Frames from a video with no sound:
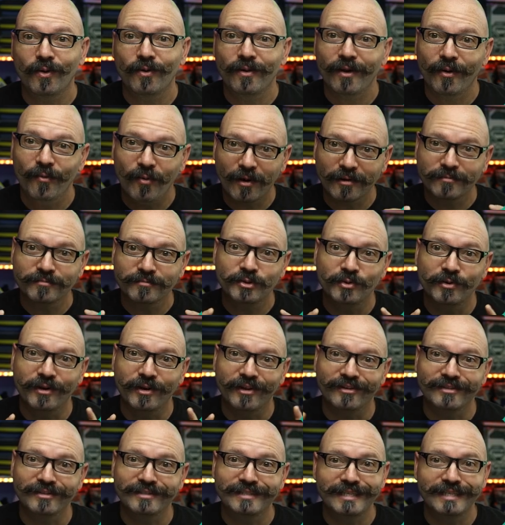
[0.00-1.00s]
and welcome to
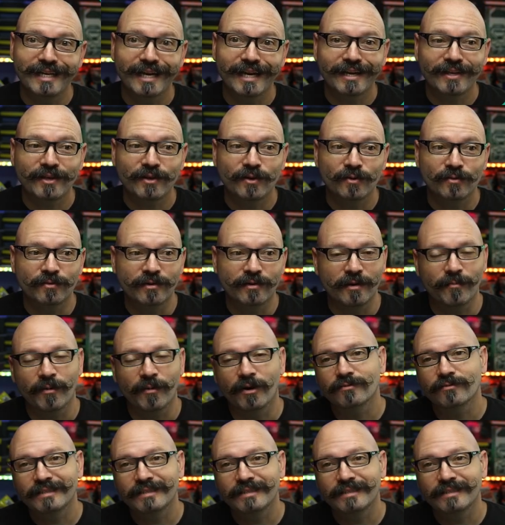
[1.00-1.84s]
another CIQ demo.